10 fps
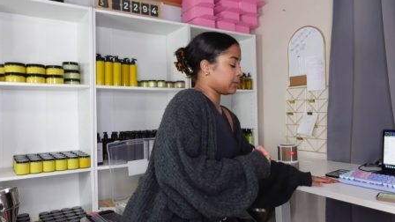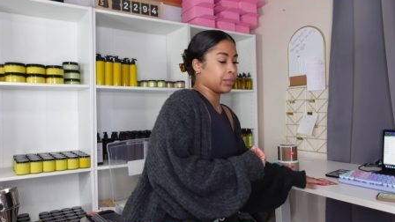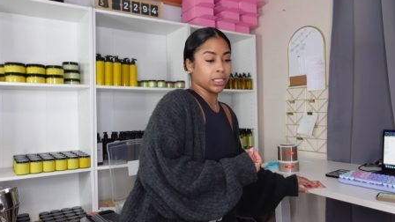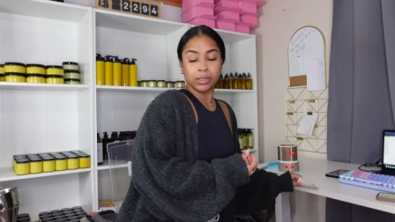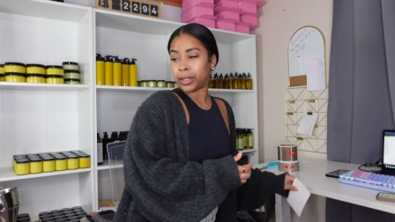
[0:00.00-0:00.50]
to
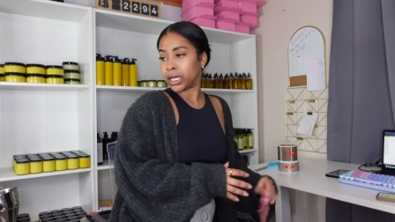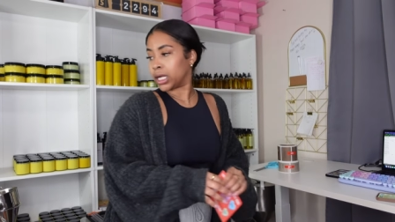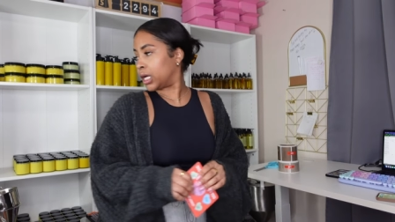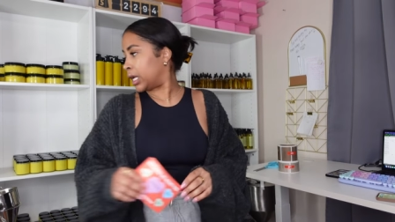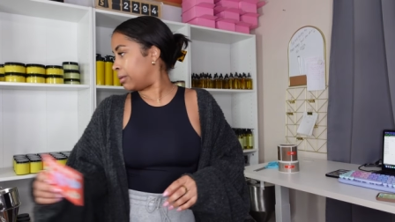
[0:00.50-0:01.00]
be
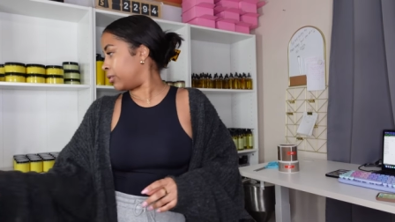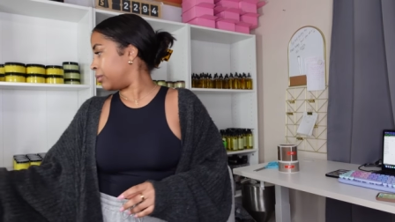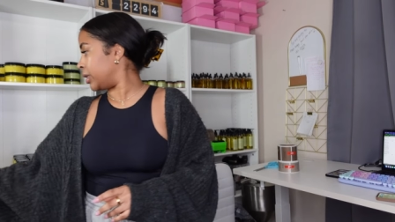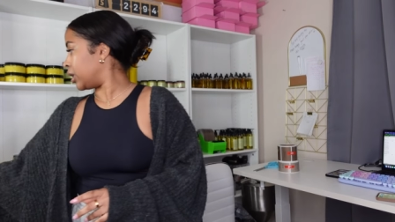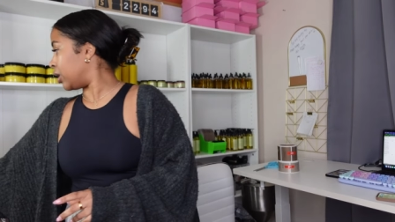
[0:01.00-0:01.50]
spending a lot more
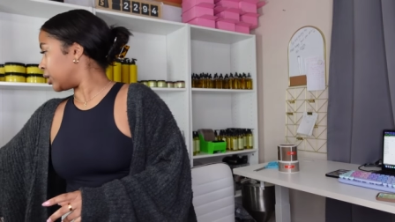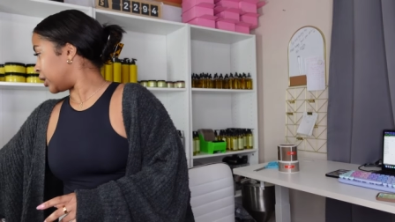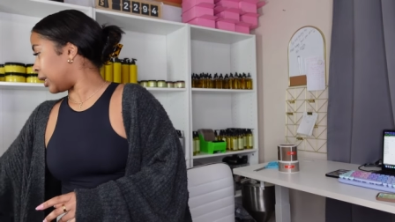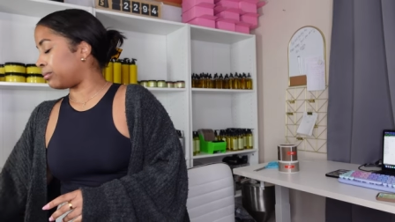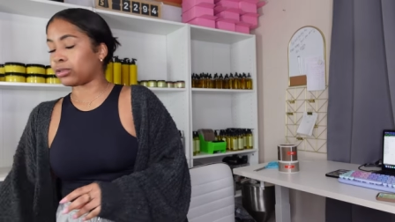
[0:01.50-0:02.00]
money on the
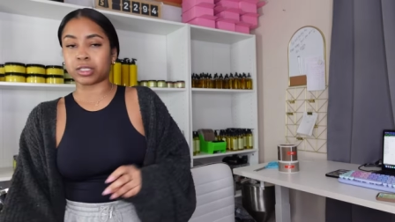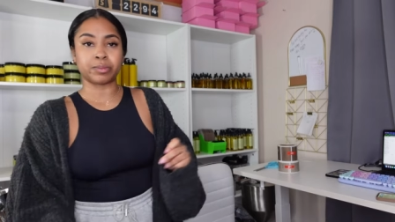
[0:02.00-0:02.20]
labels.